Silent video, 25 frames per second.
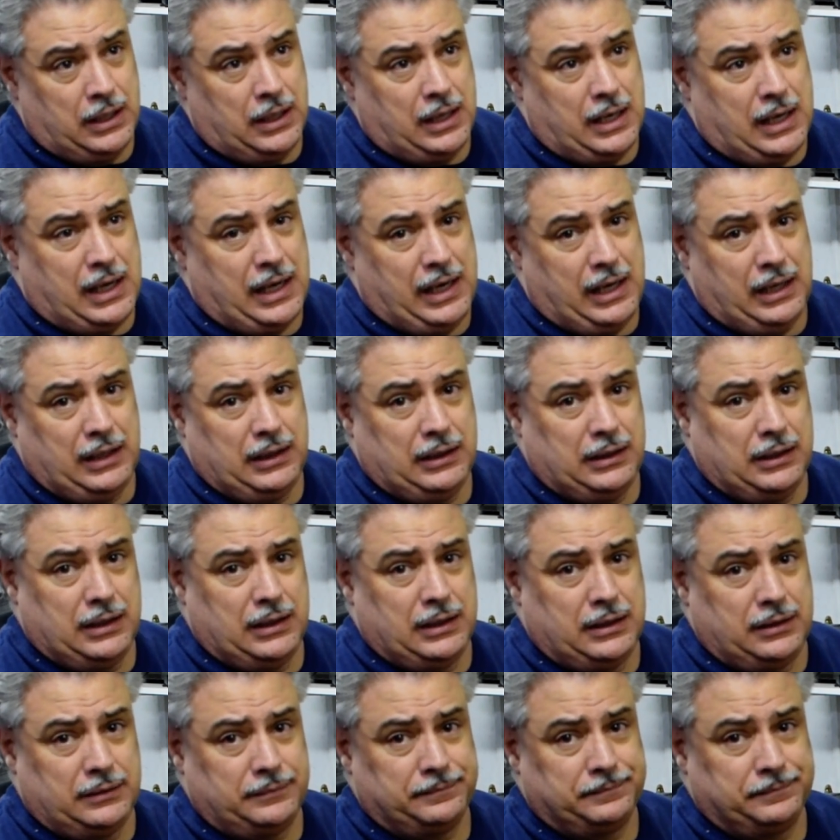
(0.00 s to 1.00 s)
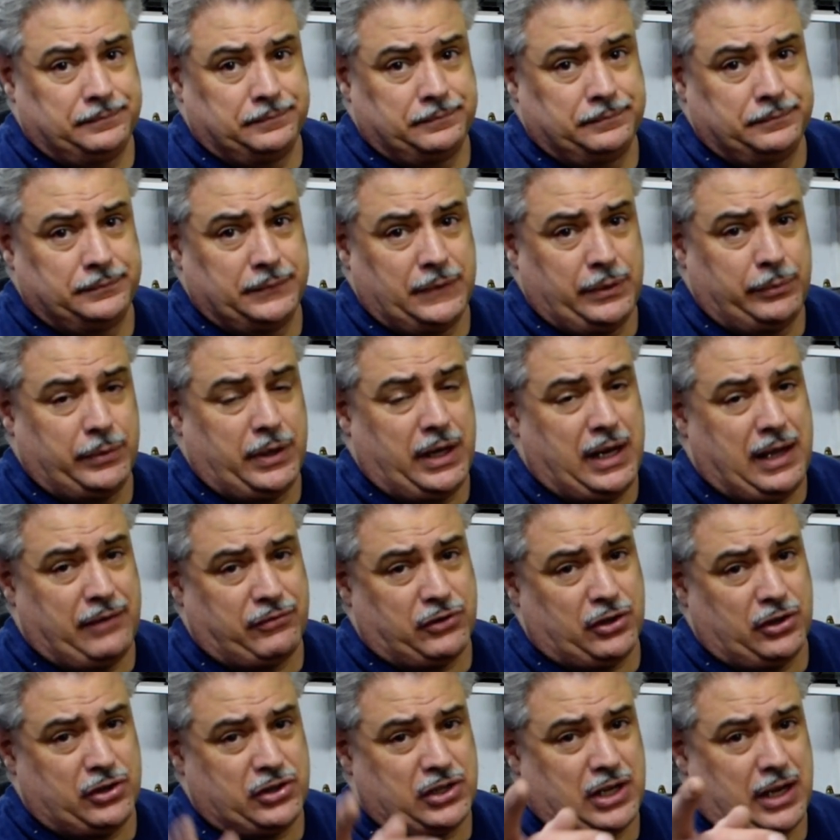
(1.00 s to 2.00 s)
I'm going to
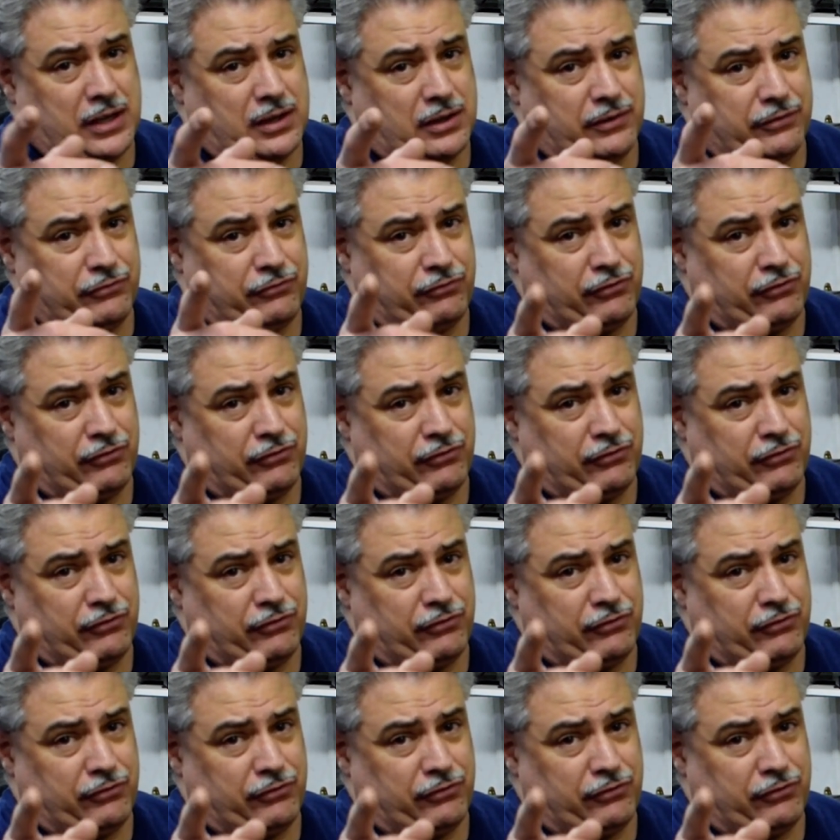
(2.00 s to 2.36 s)
have to set the